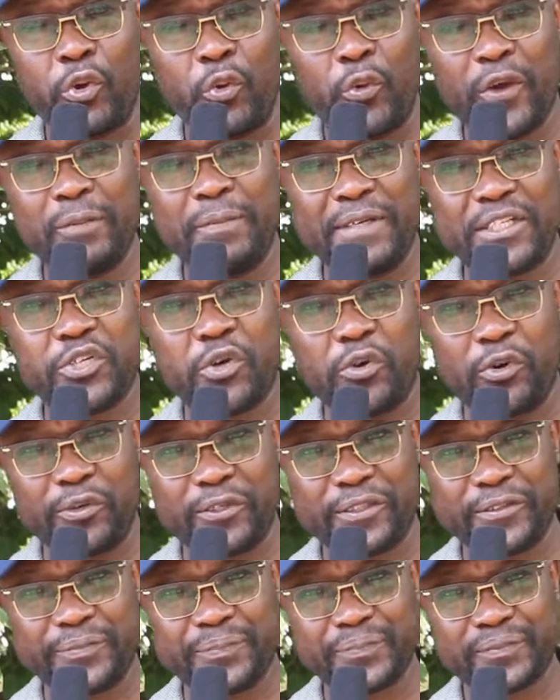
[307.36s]
will be
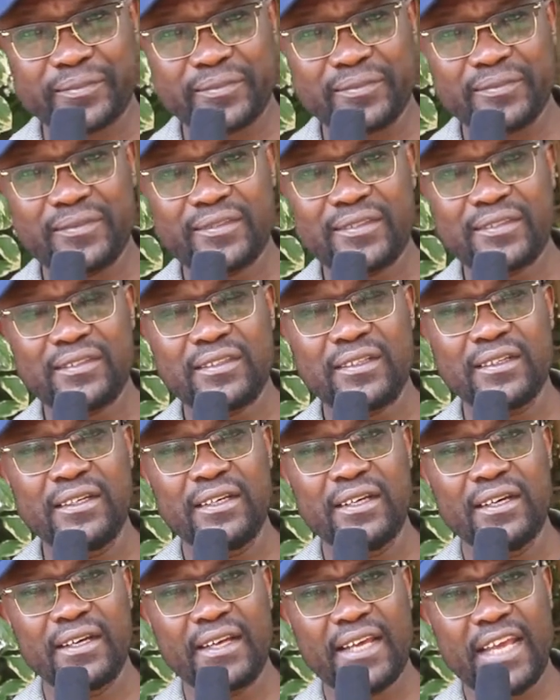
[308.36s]
told,
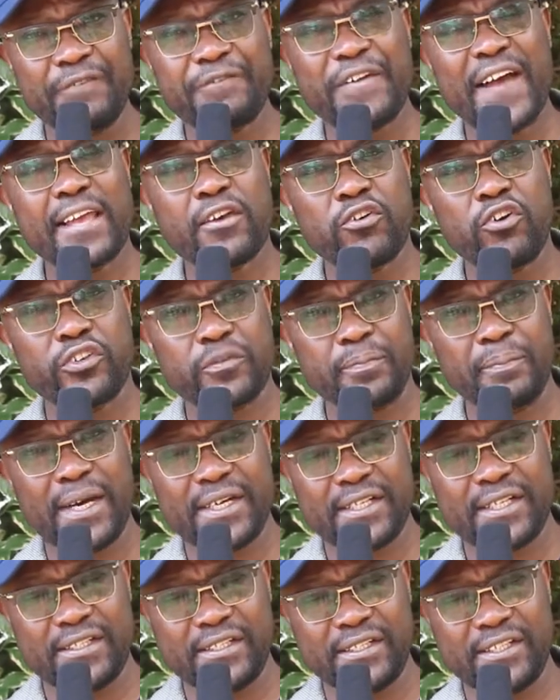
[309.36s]
if I got
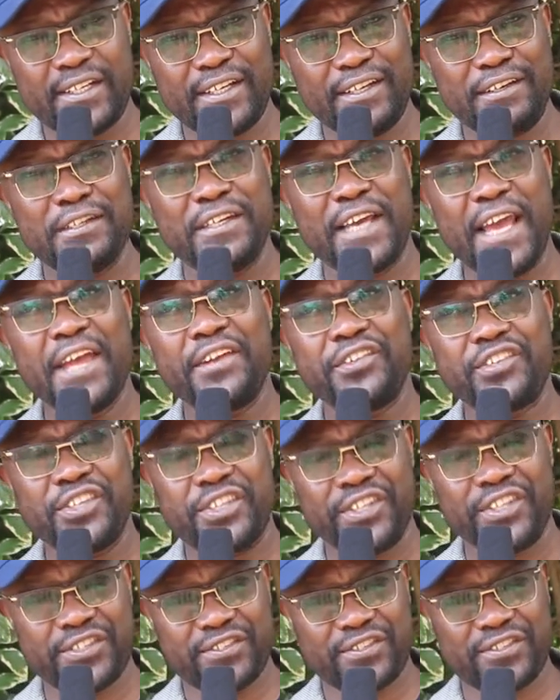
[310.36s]
mine in 8
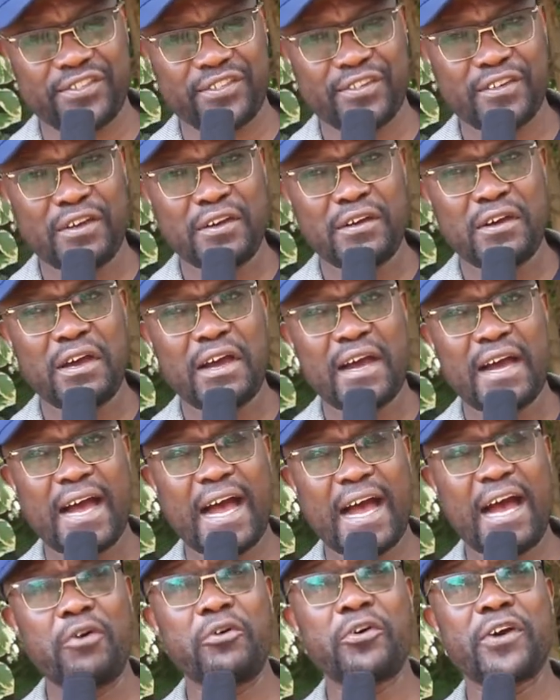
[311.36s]
years,
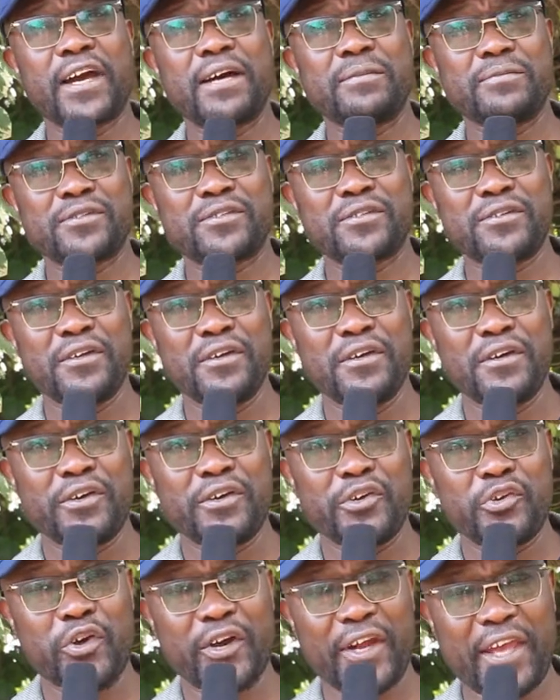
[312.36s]
how comes
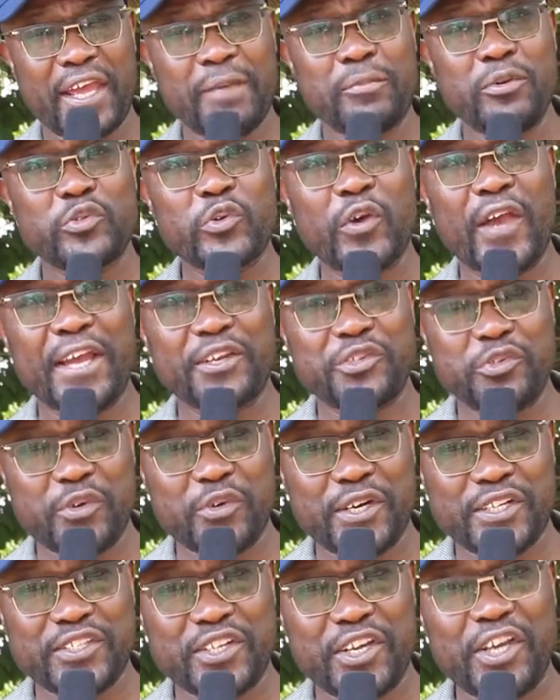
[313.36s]
you are able to get
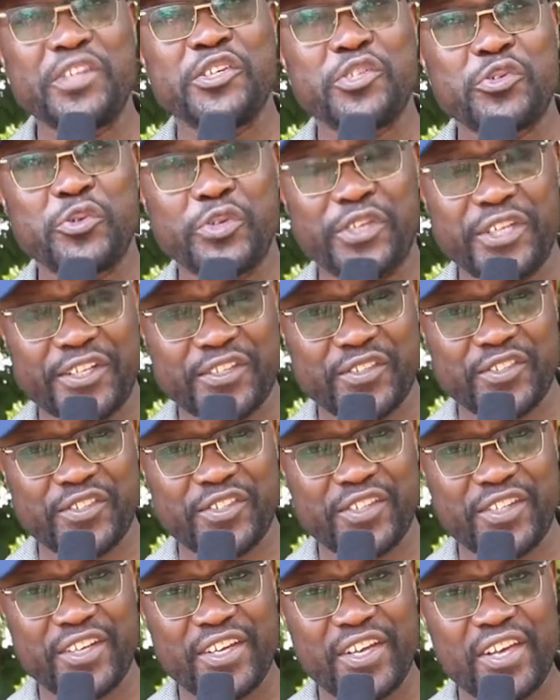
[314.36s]
yours in 2 years?
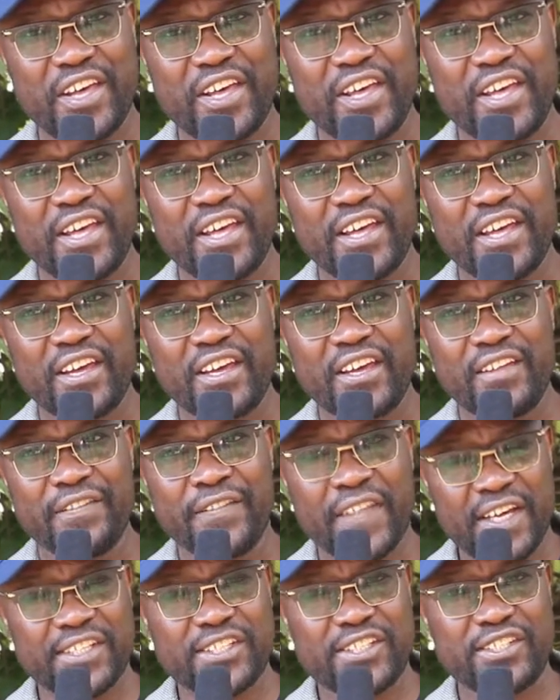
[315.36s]

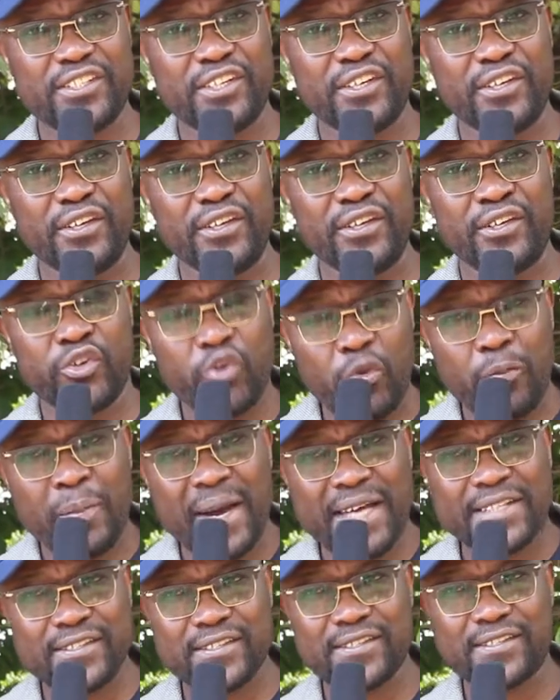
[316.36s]
That you
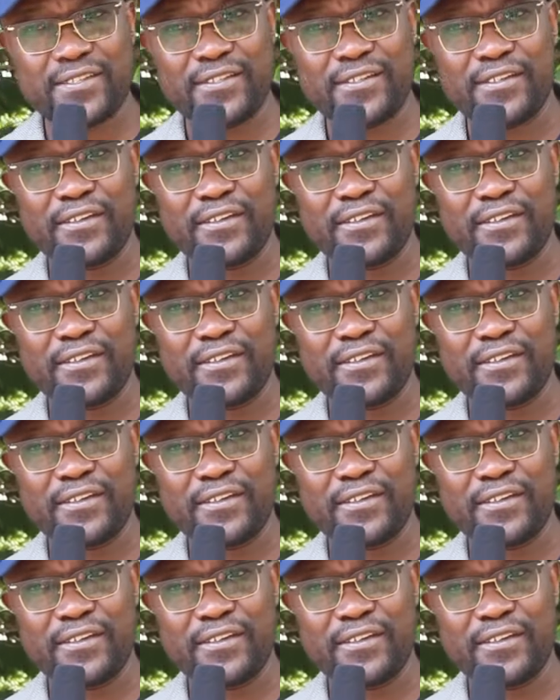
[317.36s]
must